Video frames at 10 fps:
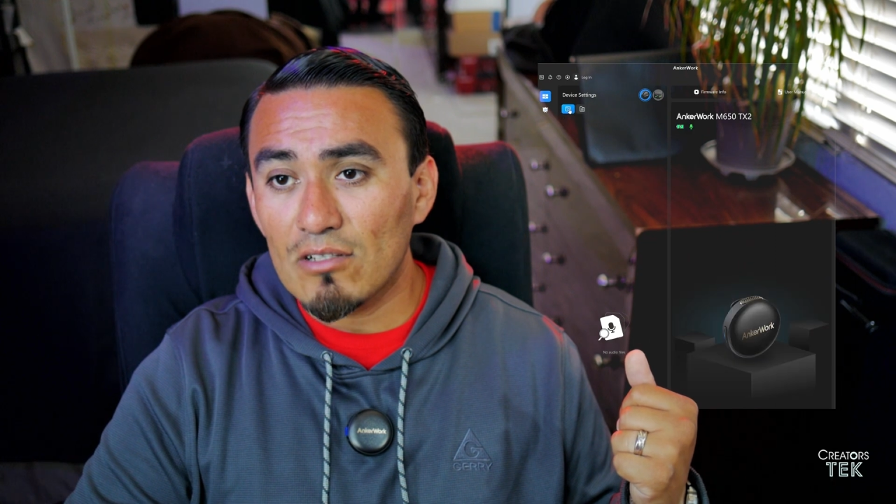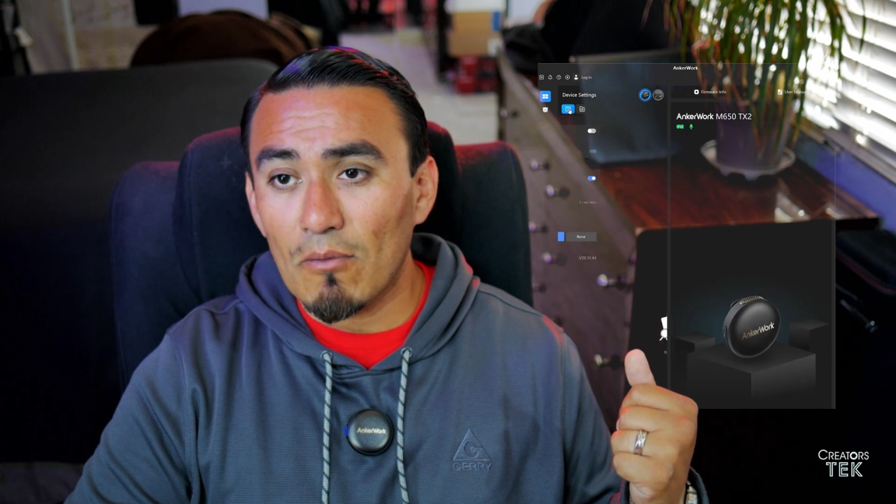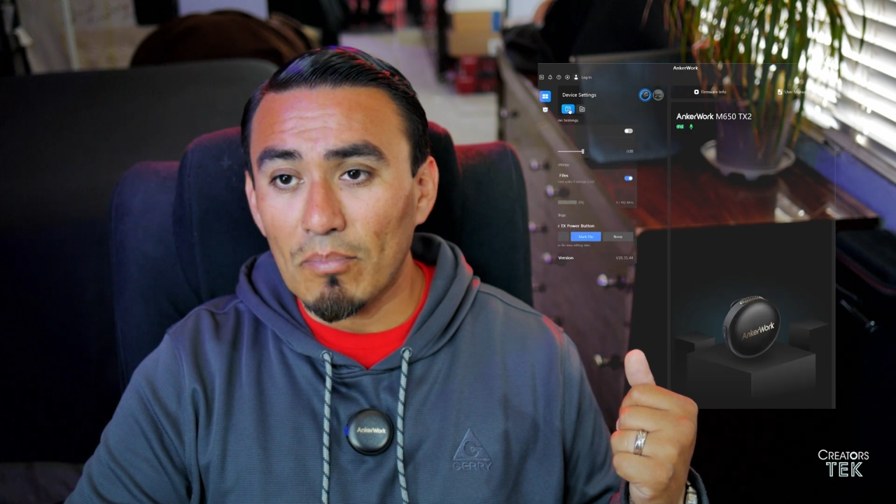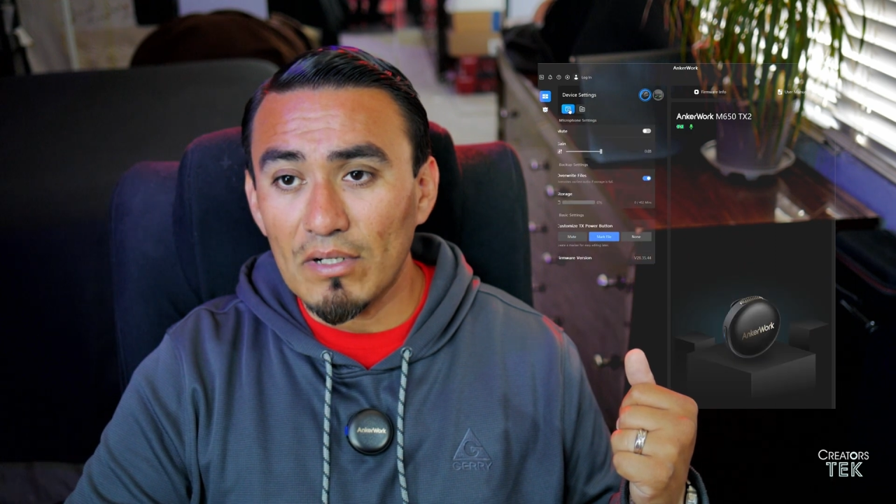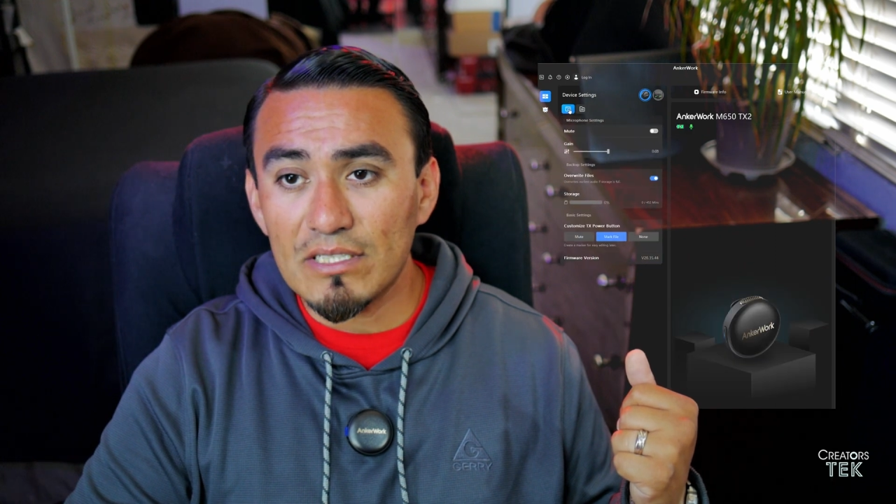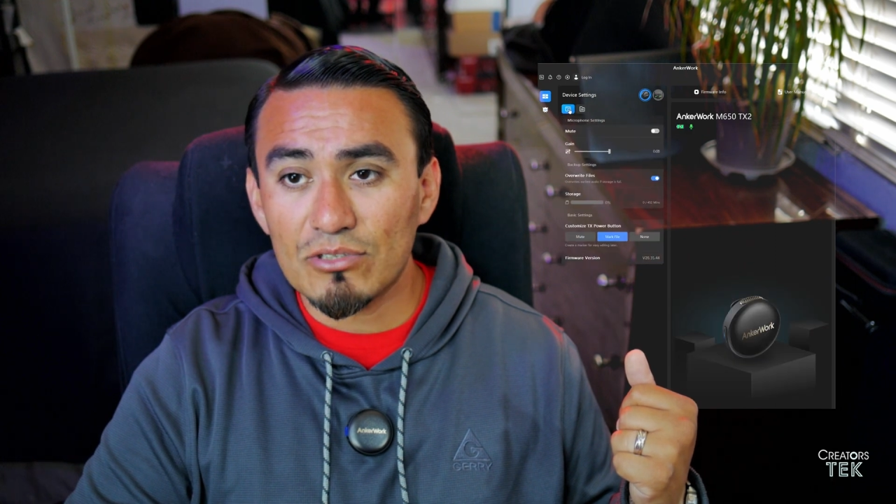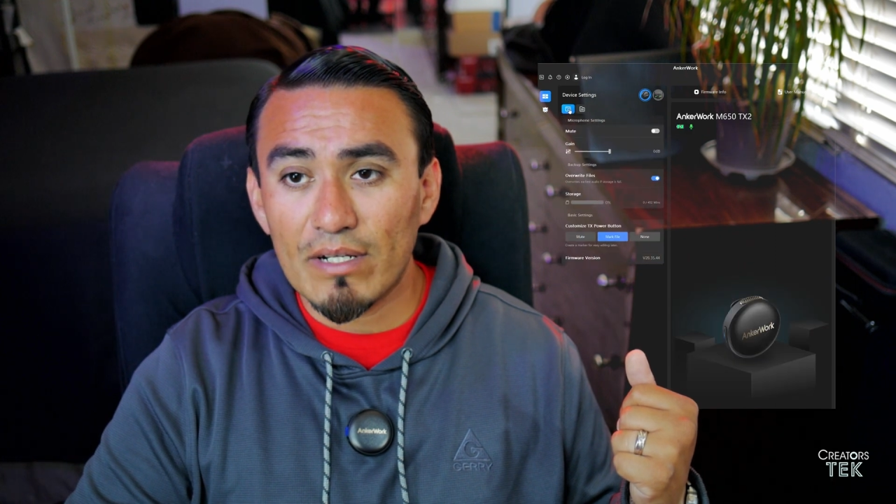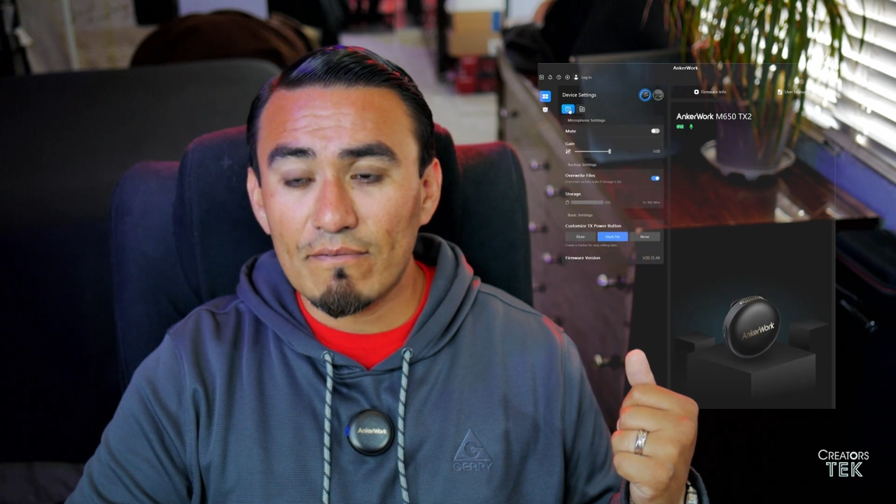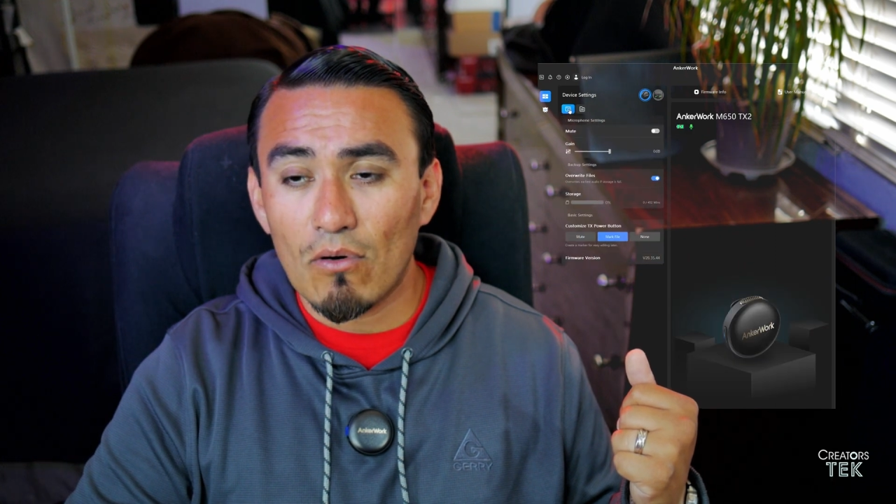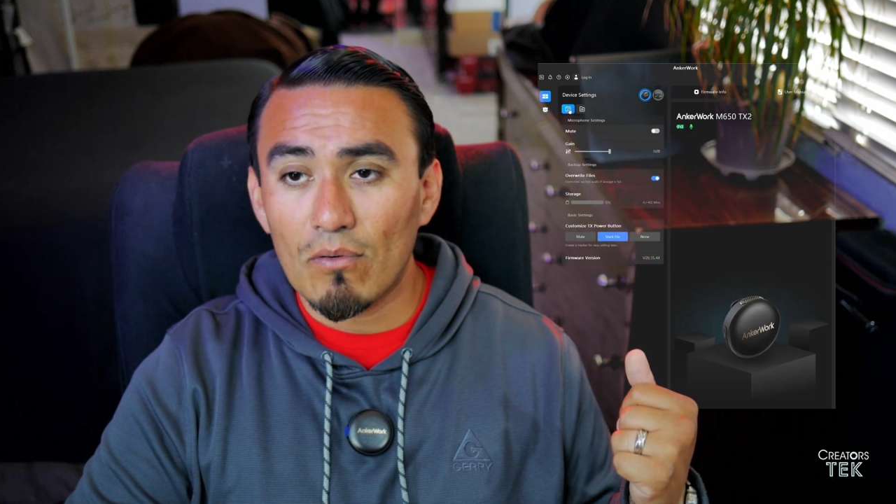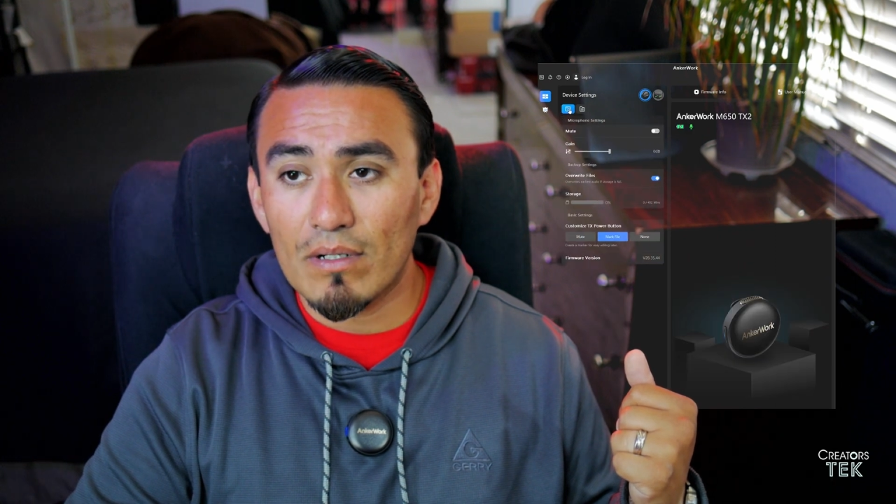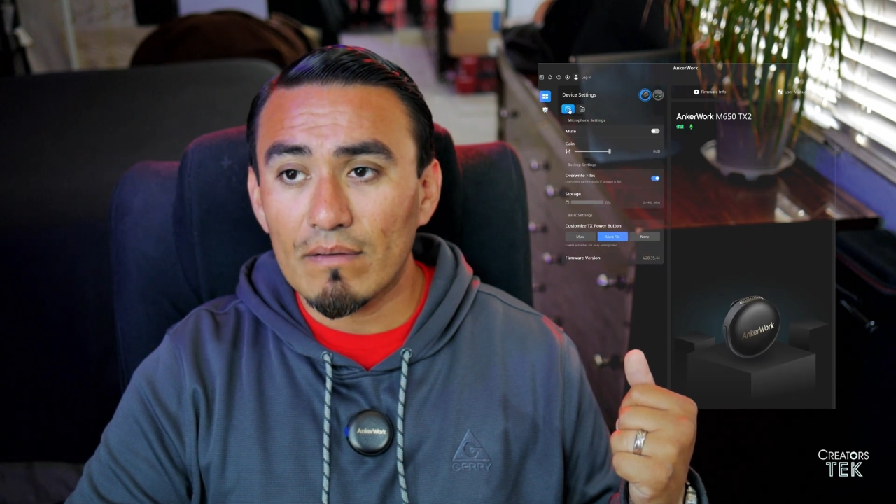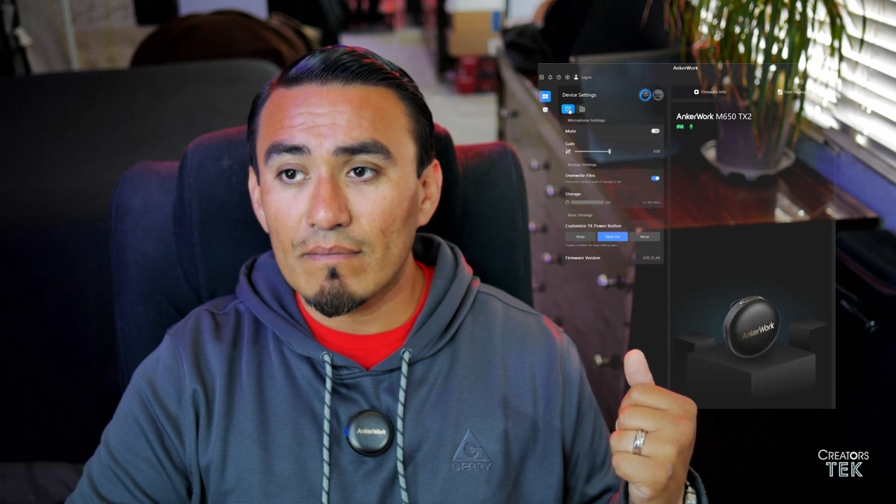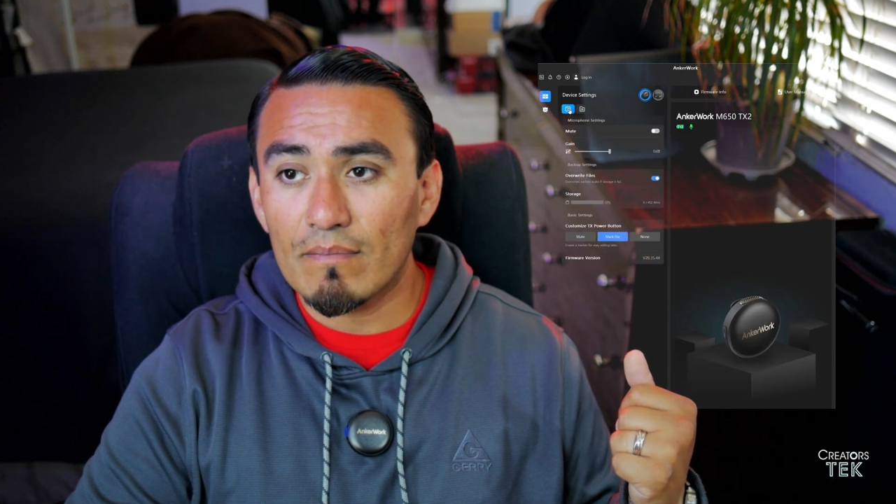all pretty straightforward,